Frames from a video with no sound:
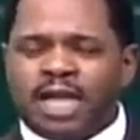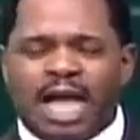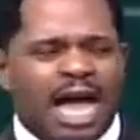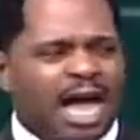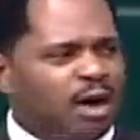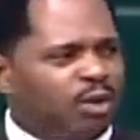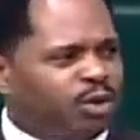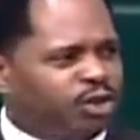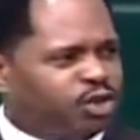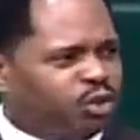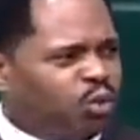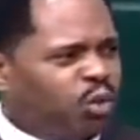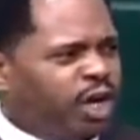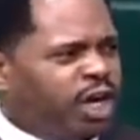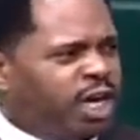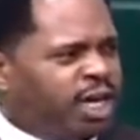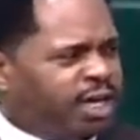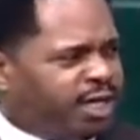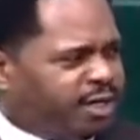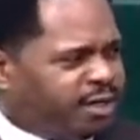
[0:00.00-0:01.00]
I was
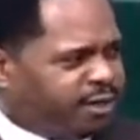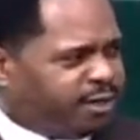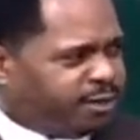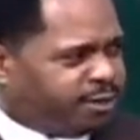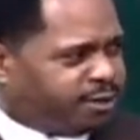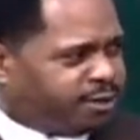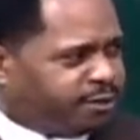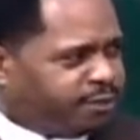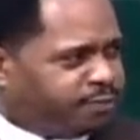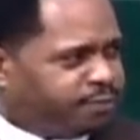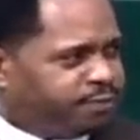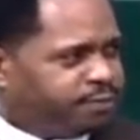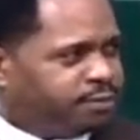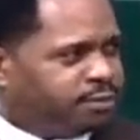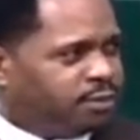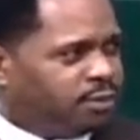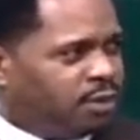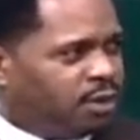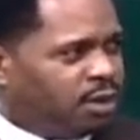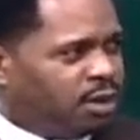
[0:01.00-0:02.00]
weak.
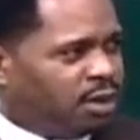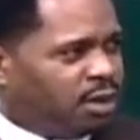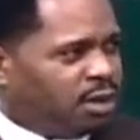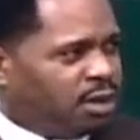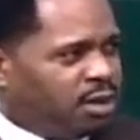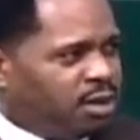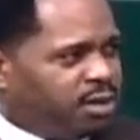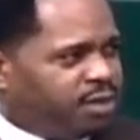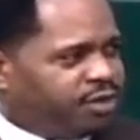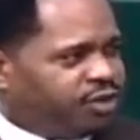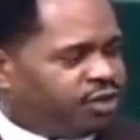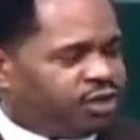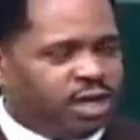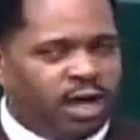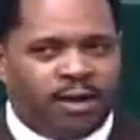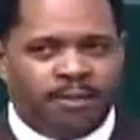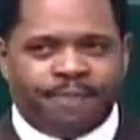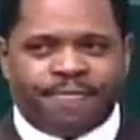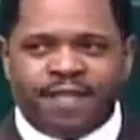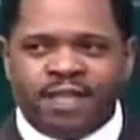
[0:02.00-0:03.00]

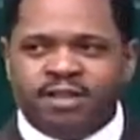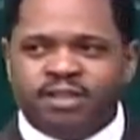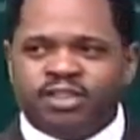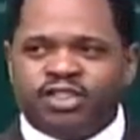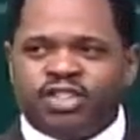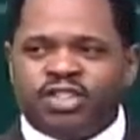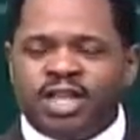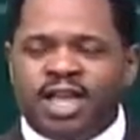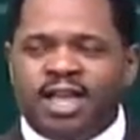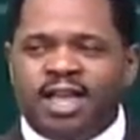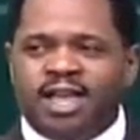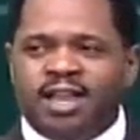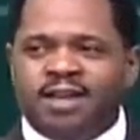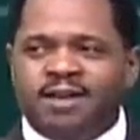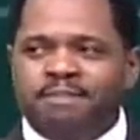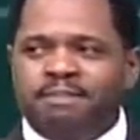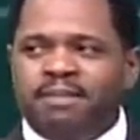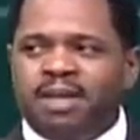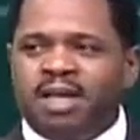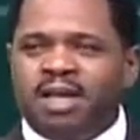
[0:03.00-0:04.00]
Something said
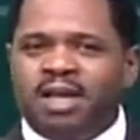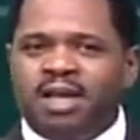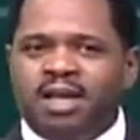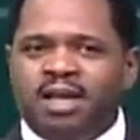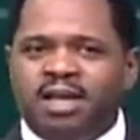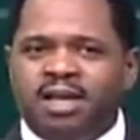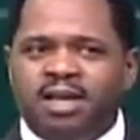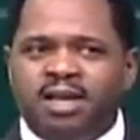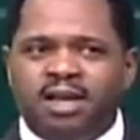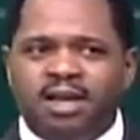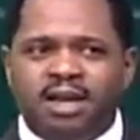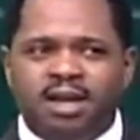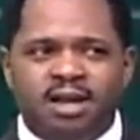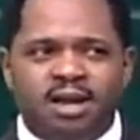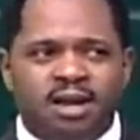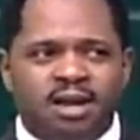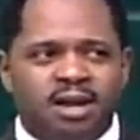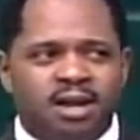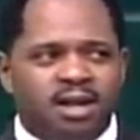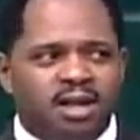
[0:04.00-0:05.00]
to me,